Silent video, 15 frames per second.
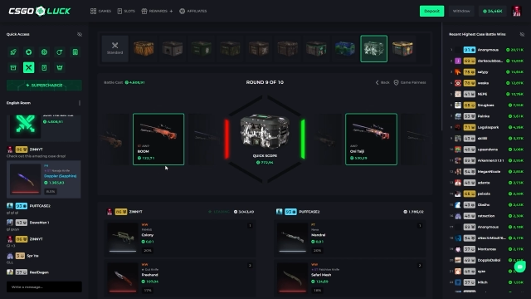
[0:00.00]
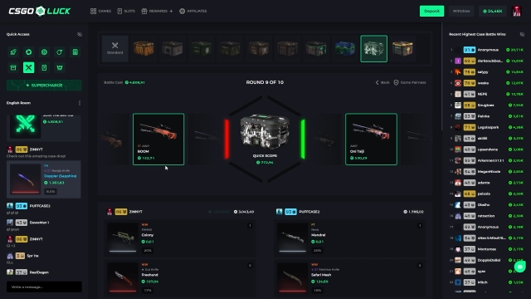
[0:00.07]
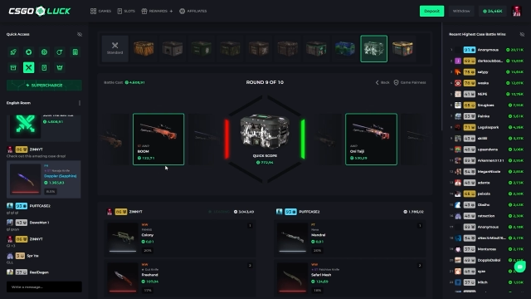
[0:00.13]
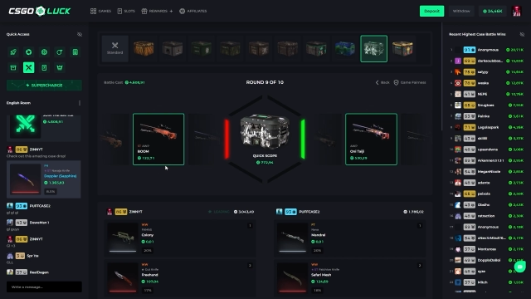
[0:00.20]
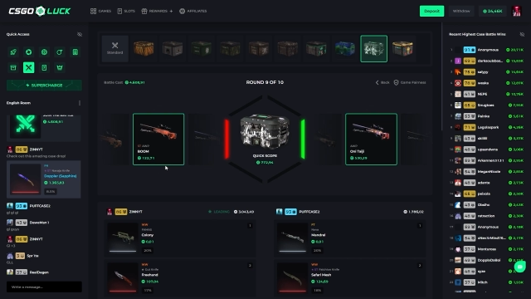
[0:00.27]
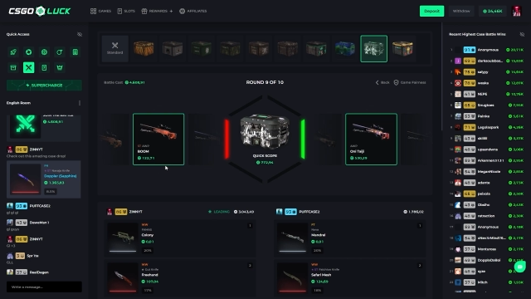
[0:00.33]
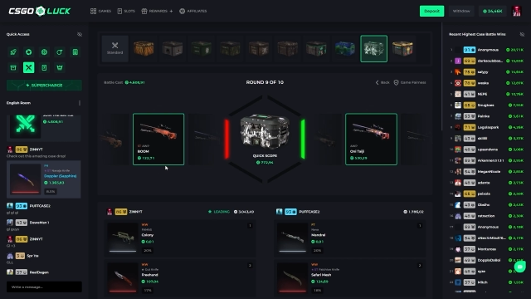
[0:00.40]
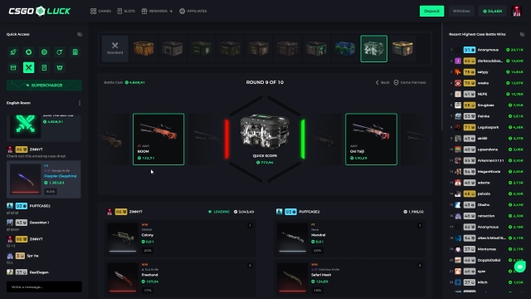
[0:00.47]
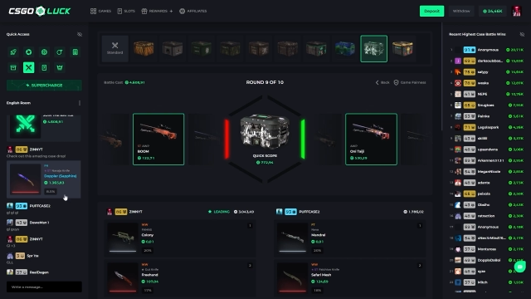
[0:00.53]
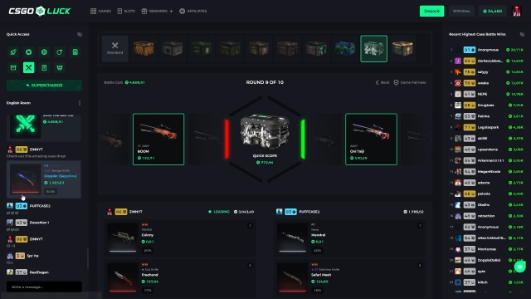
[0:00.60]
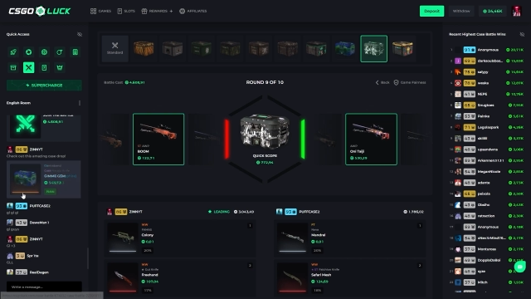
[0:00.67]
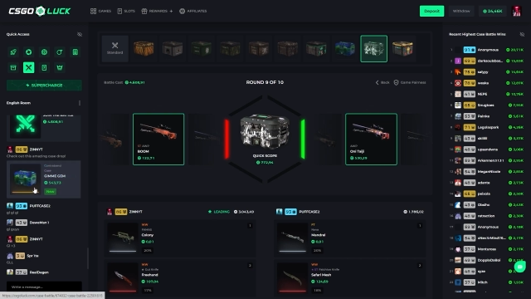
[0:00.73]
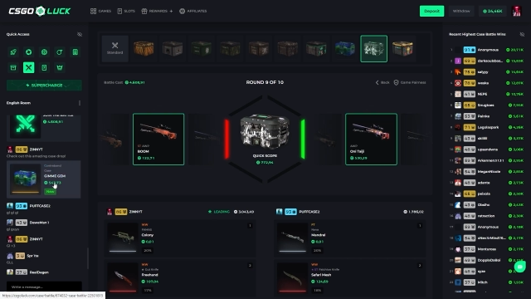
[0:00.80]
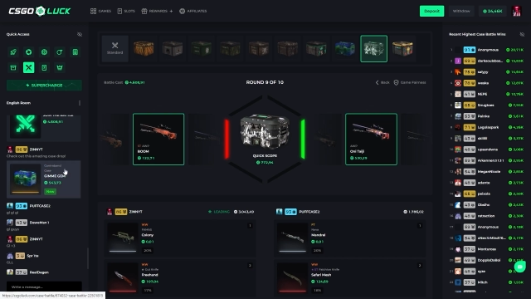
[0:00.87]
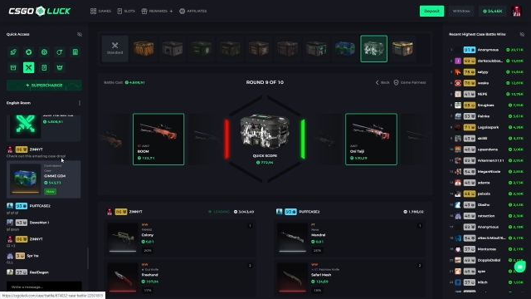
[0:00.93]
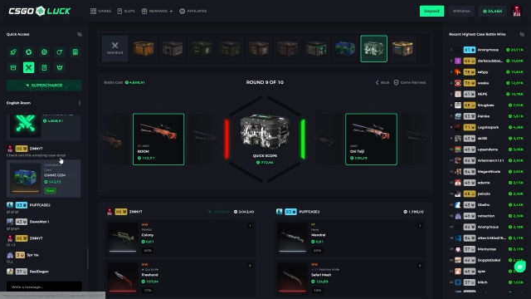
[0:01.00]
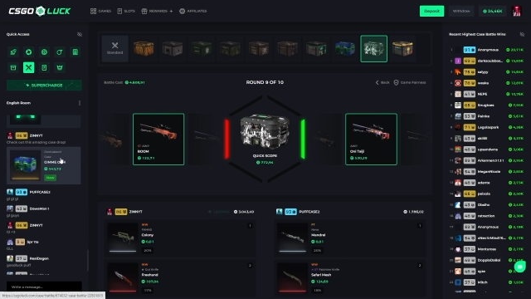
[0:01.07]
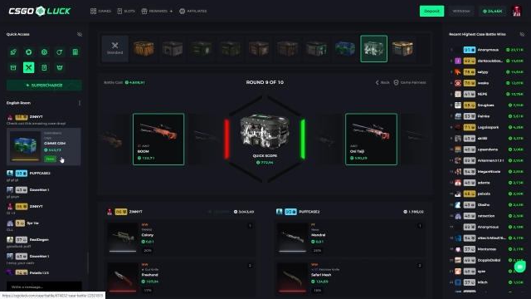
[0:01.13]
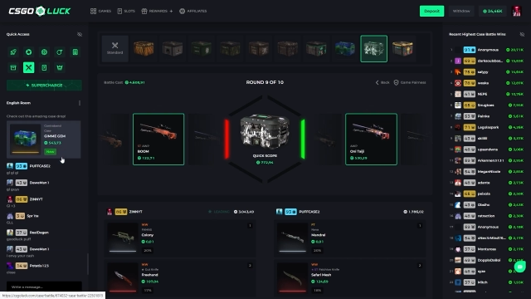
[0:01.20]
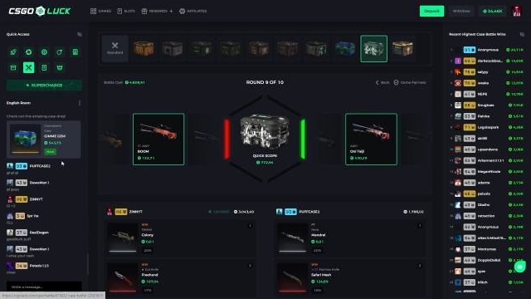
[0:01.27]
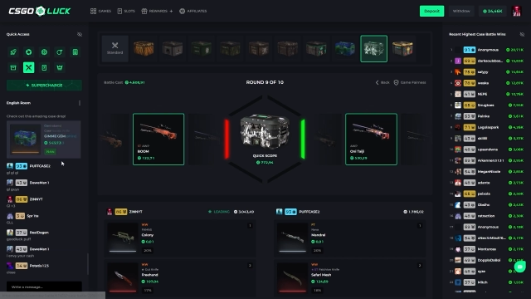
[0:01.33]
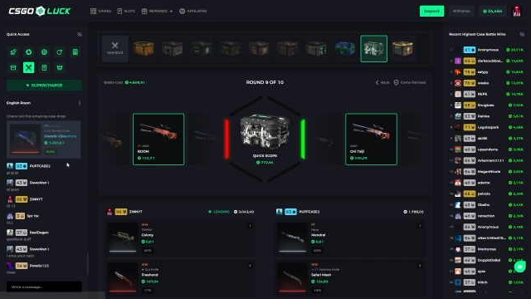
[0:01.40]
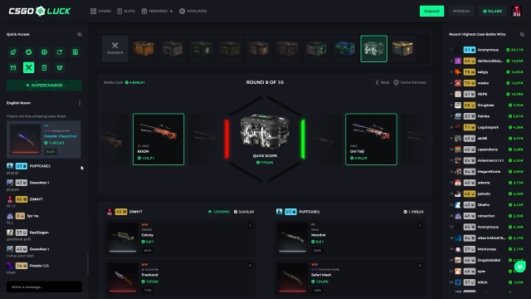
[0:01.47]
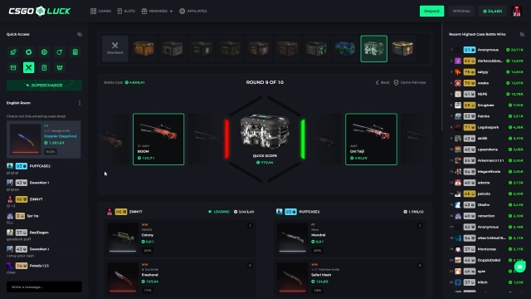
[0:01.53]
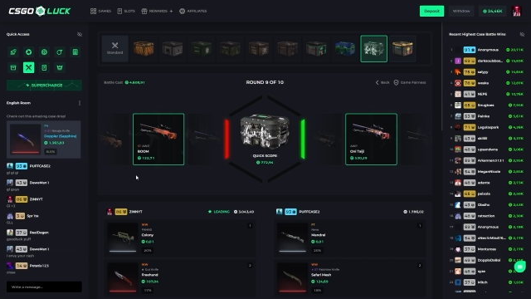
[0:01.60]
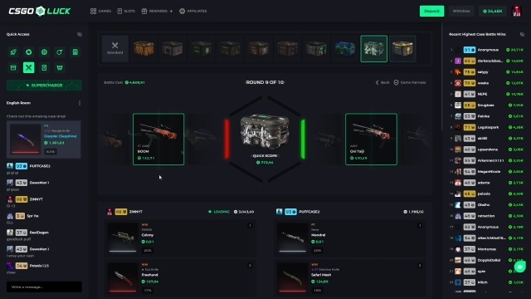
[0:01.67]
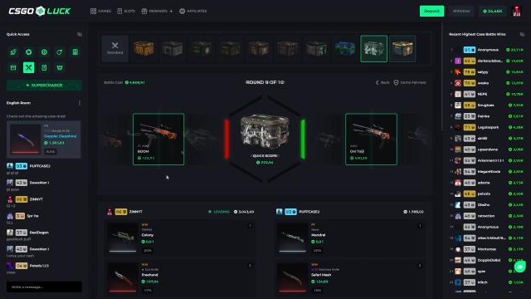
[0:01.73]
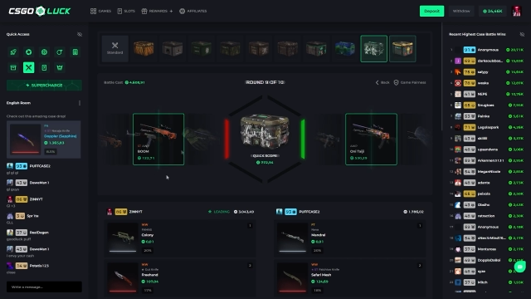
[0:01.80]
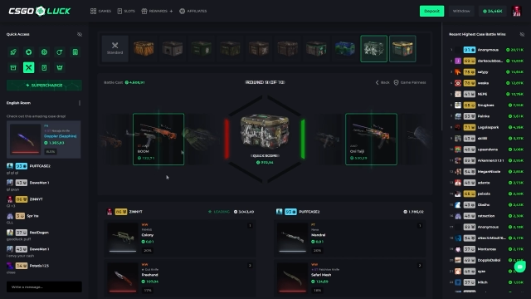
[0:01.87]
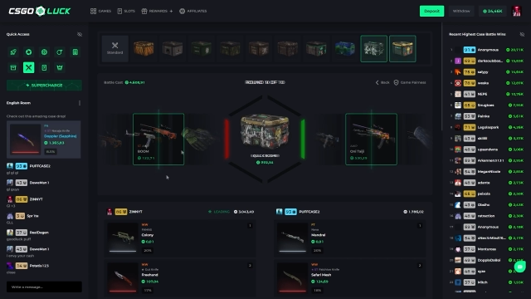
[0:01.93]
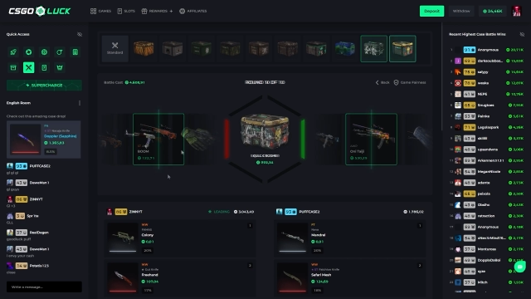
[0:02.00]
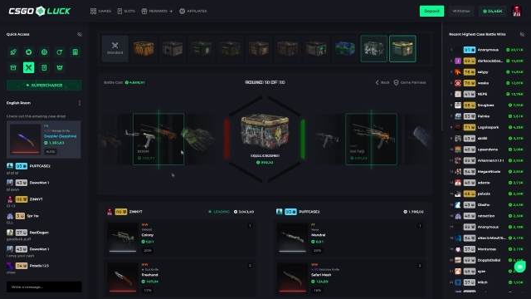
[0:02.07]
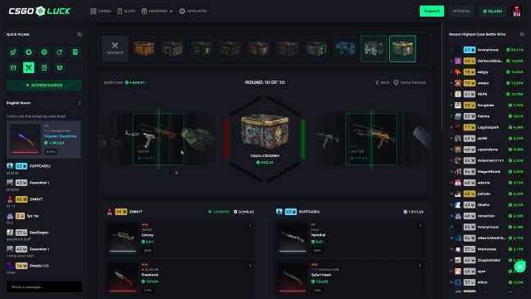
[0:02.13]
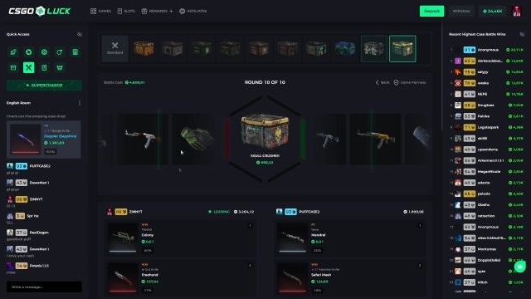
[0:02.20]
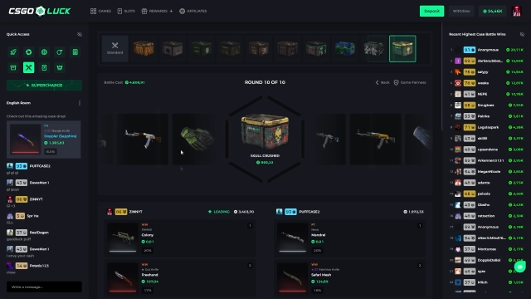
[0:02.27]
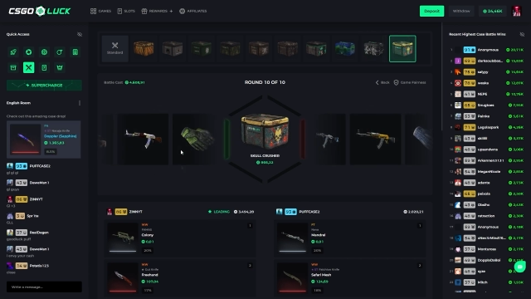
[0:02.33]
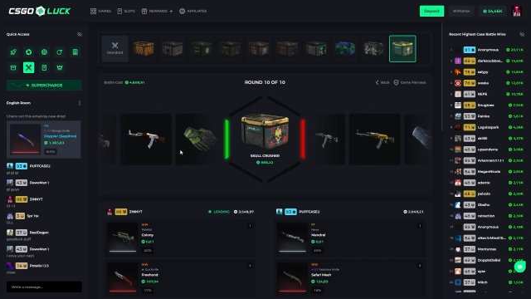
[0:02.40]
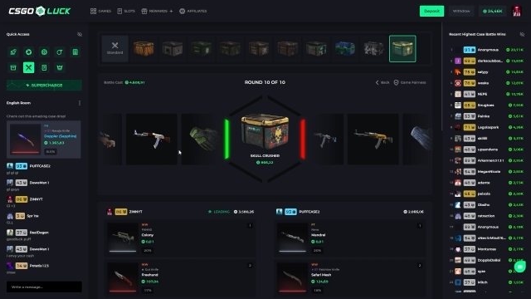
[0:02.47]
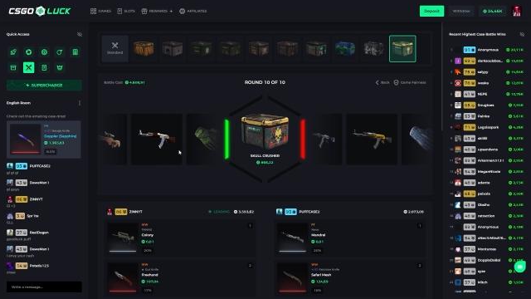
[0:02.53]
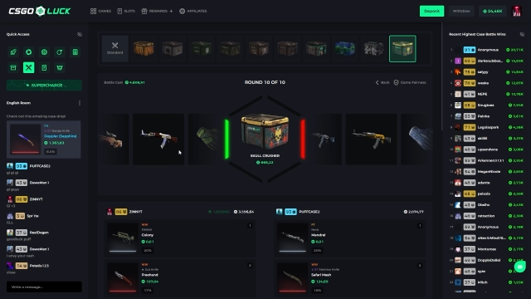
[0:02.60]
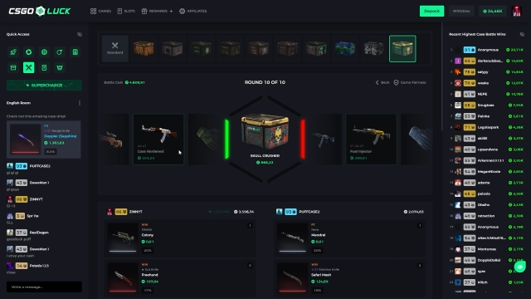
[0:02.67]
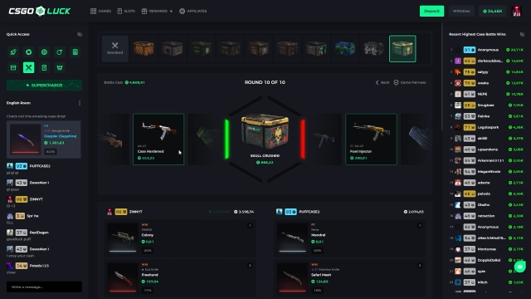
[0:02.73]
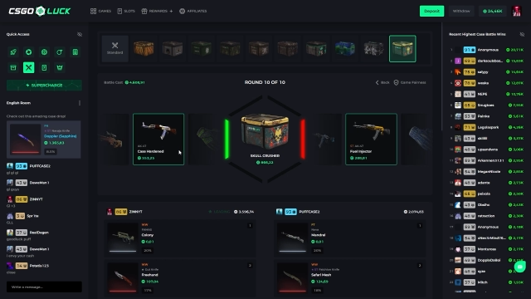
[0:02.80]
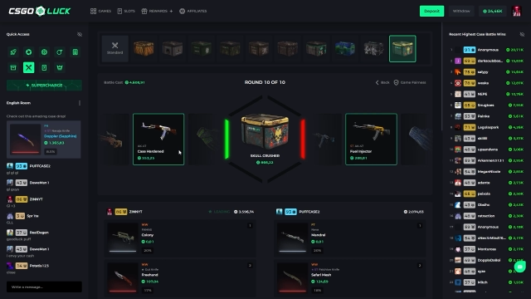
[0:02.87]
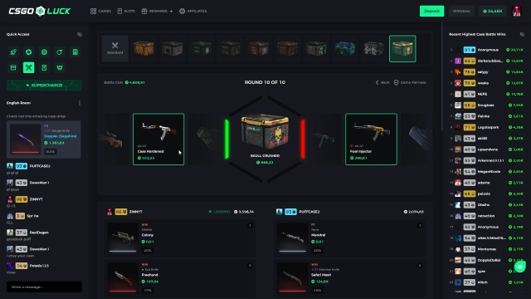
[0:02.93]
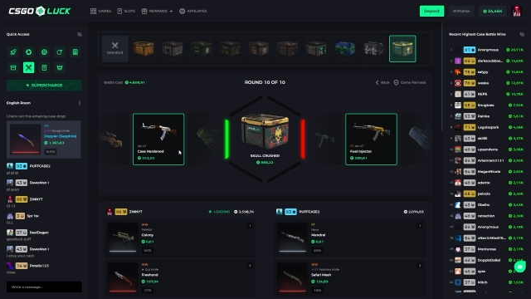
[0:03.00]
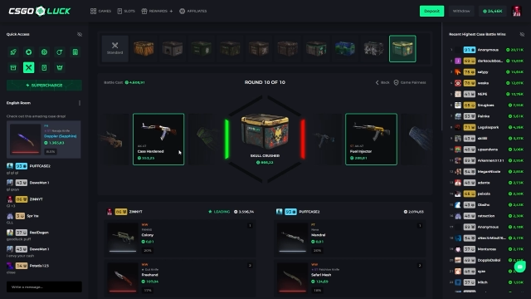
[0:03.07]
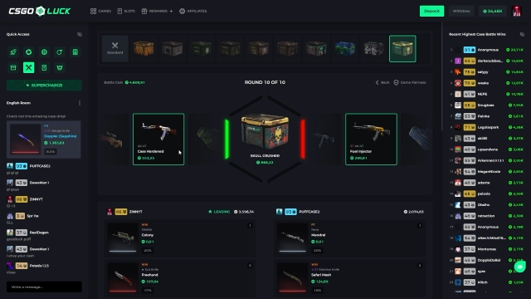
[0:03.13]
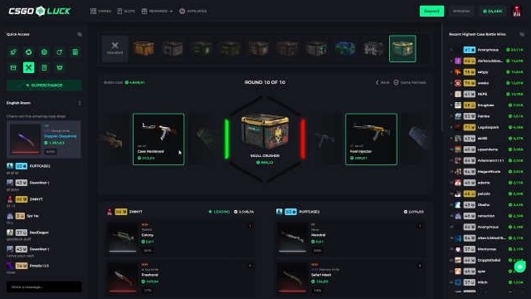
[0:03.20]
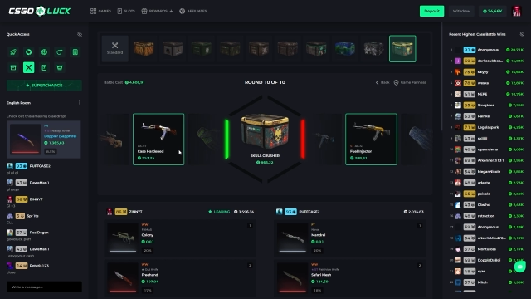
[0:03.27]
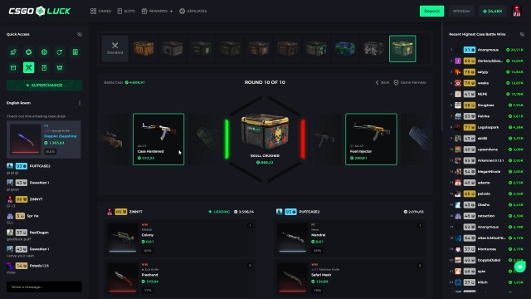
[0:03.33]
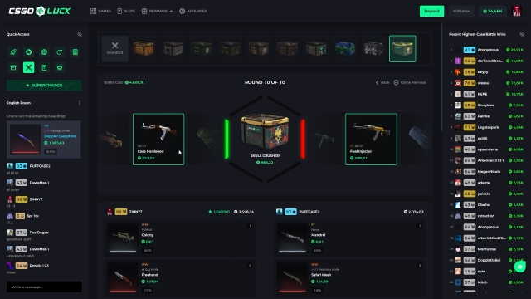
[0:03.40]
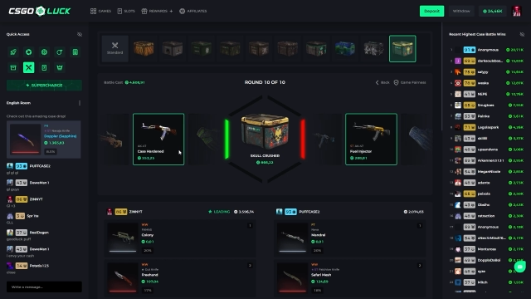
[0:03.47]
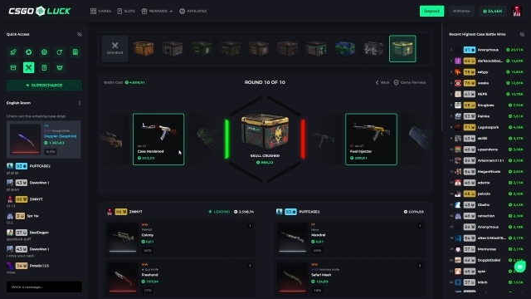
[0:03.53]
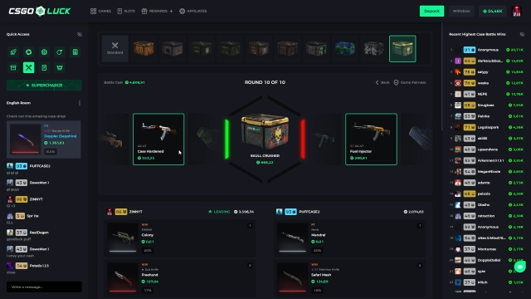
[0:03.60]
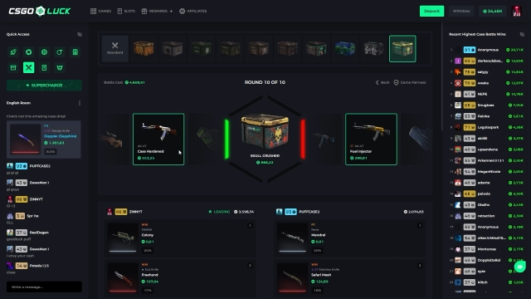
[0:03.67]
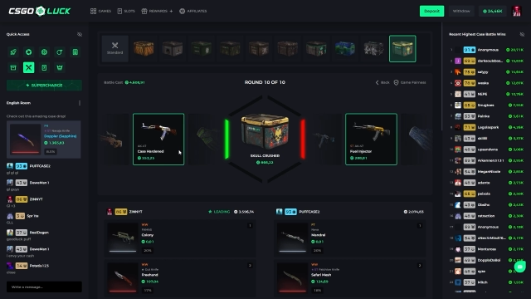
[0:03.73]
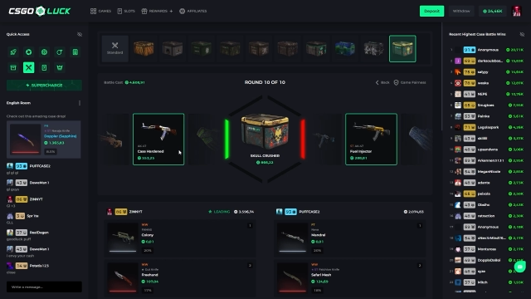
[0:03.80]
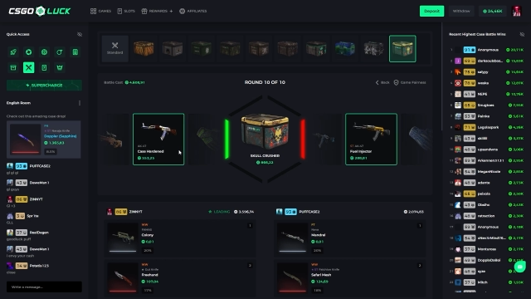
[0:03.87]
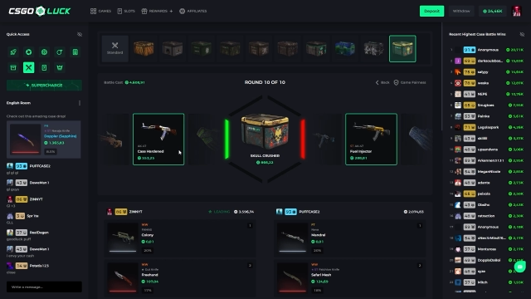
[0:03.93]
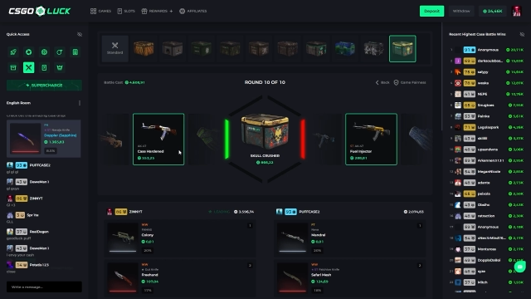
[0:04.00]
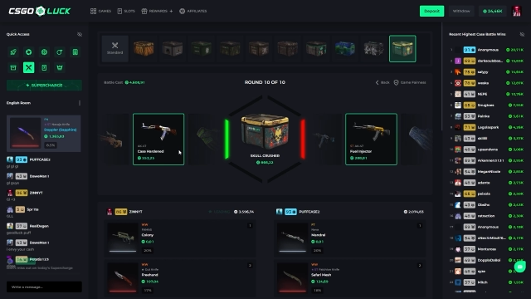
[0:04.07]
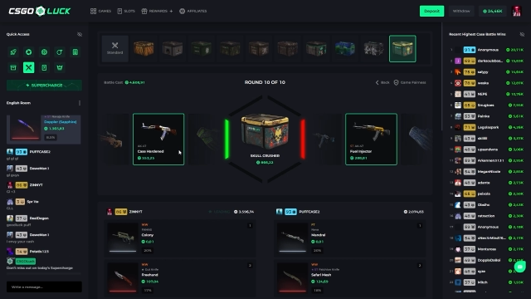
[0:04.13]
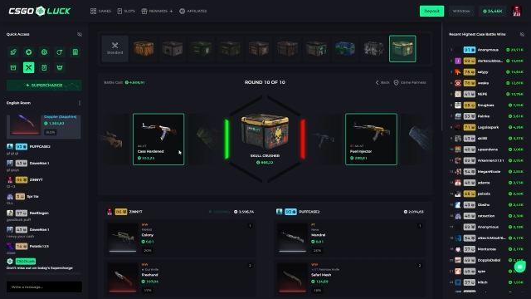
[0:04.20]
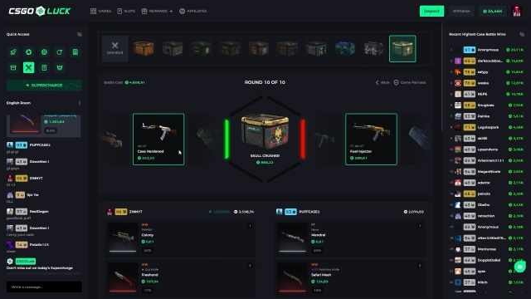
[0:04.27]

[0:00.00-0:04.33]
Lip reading: (no speaker visible)